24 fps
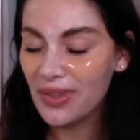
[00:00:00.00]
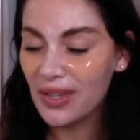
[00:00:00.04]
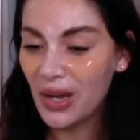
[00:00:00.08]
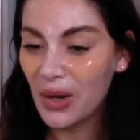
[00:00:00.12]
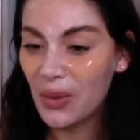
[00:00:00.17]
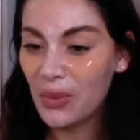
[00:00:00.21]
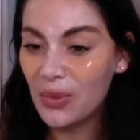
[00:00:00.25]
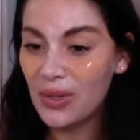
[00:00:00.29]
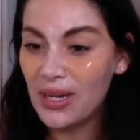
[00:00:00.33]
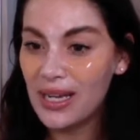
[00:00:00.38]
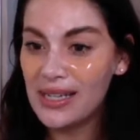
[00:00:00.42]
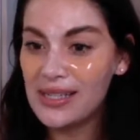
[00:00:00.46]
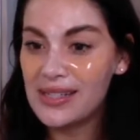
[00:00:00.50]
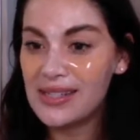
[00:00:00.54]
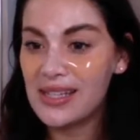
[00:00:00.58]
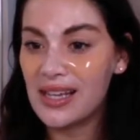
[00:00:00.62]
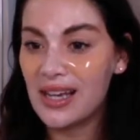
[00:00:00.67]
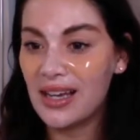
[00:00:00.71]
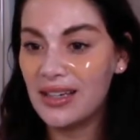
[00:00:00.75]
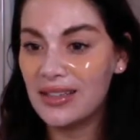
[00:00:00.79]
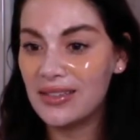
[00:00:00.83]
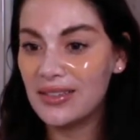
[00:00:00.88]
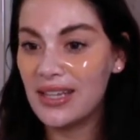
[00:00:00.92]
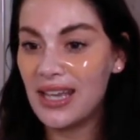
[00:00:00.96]
Oh,
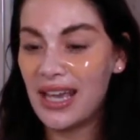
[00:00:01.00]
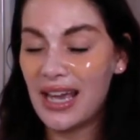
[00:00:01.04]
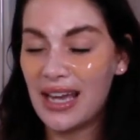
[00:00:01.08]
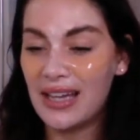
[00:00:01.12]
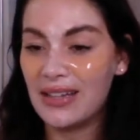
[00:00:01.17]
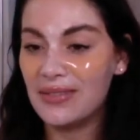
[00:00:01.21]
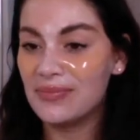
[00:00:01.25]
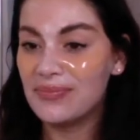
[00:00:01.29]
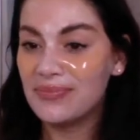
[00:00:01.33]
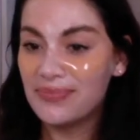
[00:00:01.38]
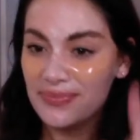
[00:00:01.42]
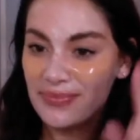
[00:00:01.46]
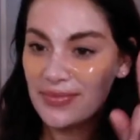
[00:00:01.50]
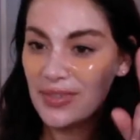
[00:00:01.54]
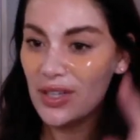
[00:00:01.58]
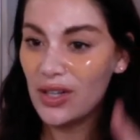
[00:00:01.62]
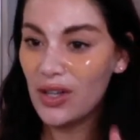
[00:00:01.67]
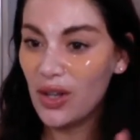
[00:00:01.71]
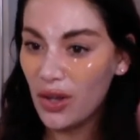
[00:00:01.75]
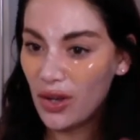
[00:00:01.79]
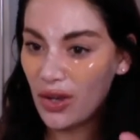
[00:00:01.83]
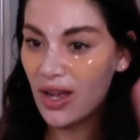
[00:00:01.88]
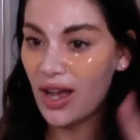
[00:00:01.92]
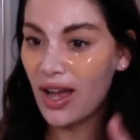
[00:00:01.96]
Lisa, yeah,
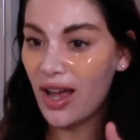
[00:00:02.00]
look